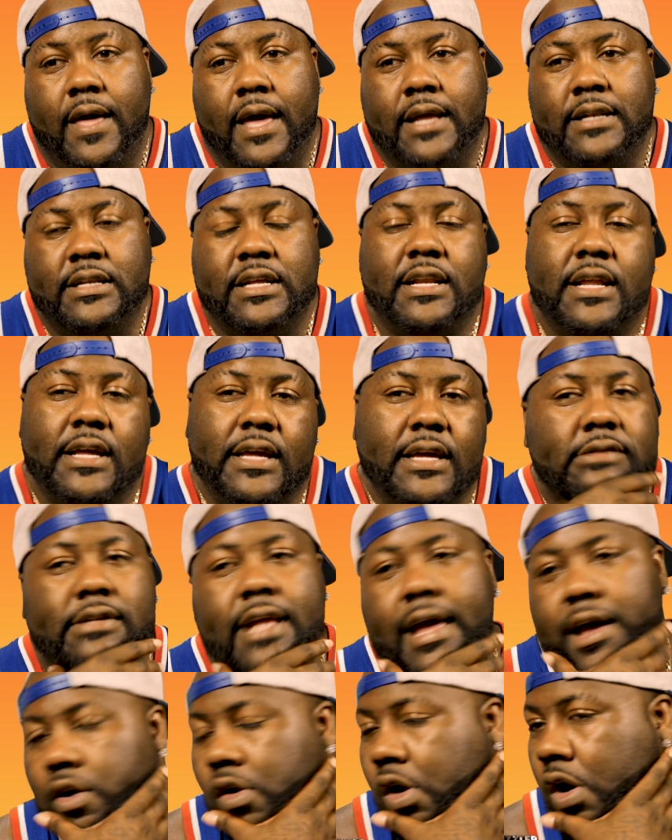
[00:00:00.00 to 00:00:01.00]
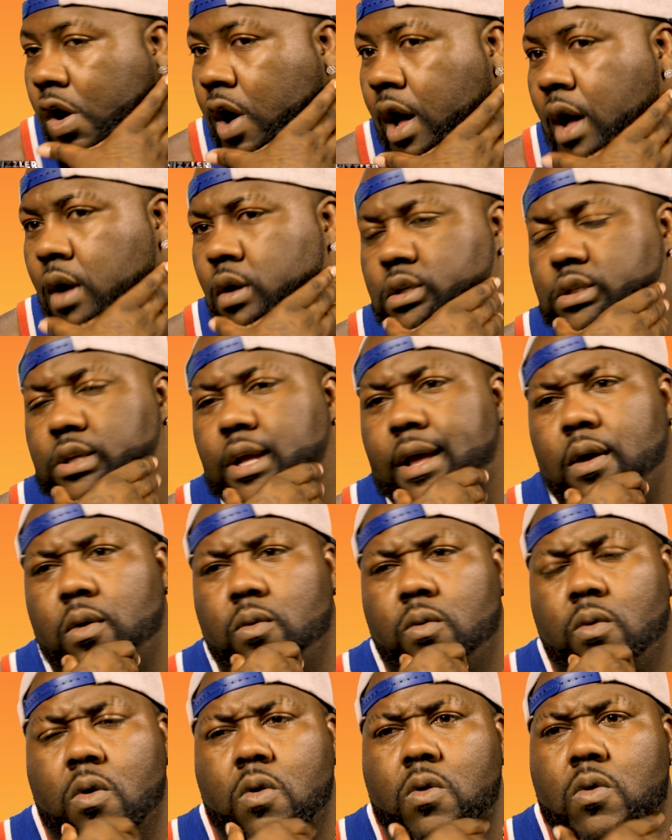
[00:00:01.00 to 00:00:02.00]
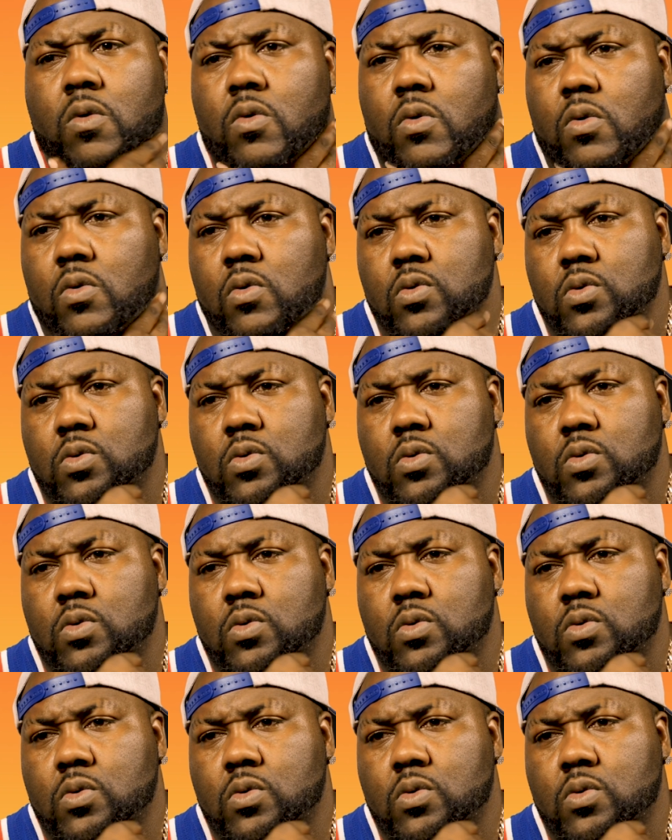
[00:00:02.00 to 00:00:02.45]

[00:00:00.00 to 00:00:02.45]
And then to get that call, I was like, whoa.